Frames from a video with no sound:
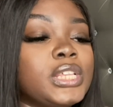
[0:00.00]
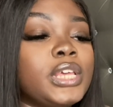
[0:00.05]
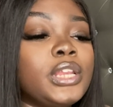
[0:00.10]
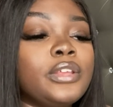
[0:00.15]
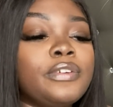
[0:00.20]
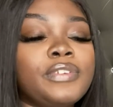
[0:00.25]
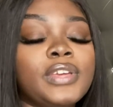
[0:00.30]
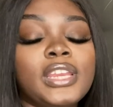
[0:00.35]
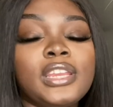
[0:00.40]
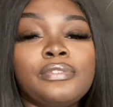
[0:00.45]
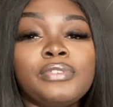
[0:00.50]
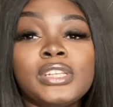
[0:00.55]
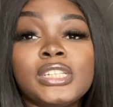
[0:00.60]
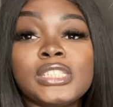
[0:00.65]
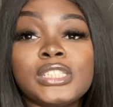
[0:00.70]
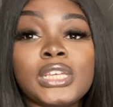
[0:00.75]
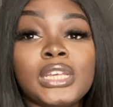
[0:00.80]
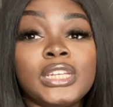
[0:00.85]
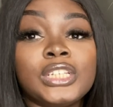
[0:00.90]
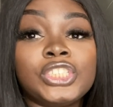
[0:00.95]
innovative and it's
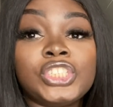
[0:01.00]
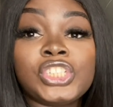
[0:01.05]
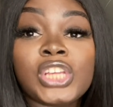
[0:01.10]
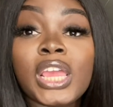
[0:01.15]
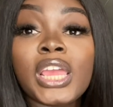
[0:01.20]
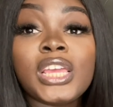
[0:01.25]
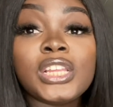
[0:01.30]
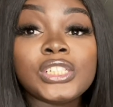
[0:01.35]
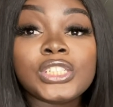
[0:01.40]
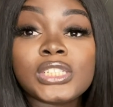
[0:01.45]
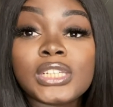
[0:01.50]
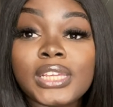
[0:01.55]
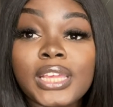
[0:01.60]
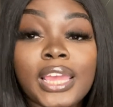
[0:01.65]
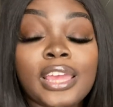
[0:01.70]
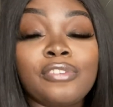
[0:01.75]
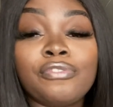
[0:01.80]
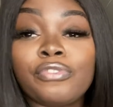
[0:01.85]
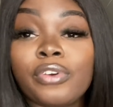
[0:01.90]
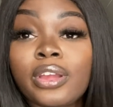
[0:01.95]
going to change the
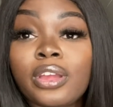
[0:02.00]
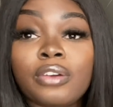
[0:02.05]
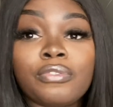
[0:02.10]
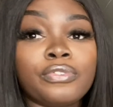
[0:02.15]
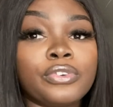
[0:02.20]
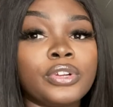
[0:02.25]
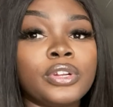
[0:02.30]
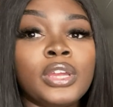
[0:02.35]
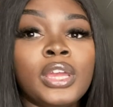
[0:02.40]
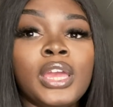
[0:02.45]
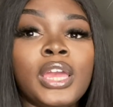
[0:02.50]
game forever.